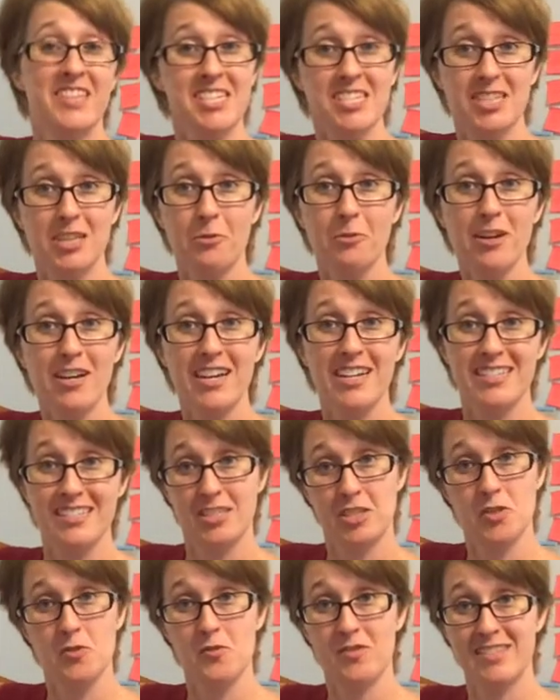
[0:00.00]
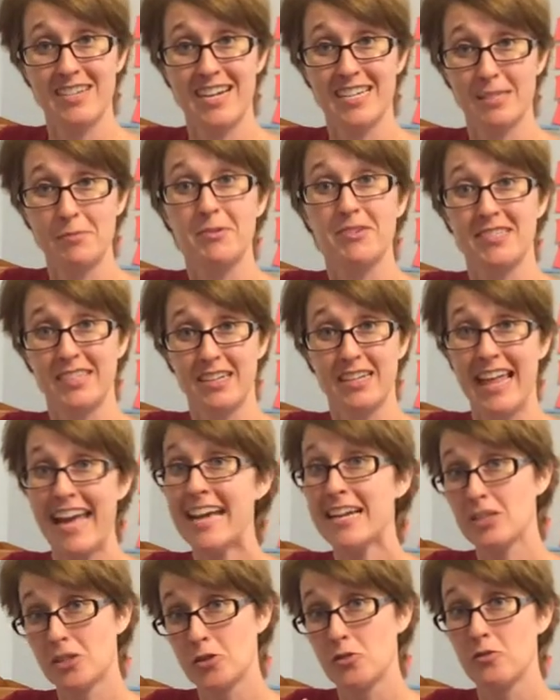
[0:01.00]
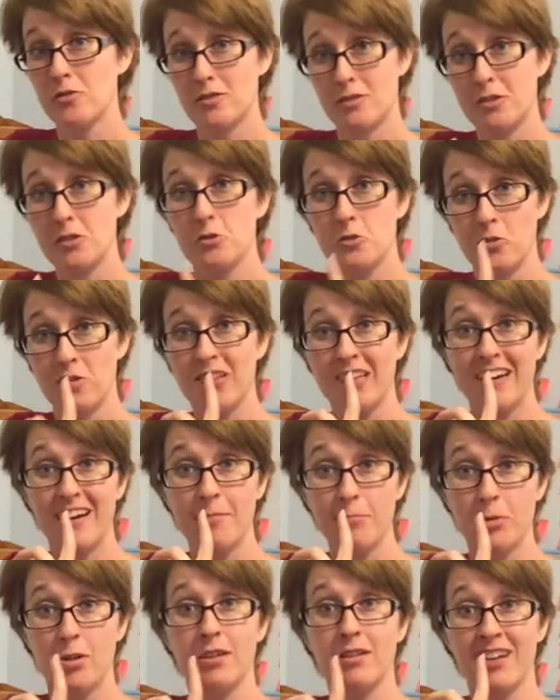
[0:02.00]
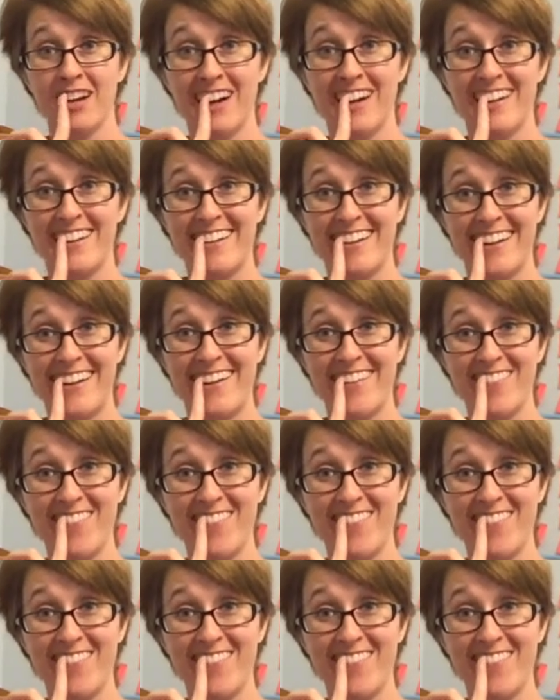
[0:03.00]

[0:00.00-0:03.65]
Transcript: These three, his tooth's not supposed to, that tooth too, the upper, so the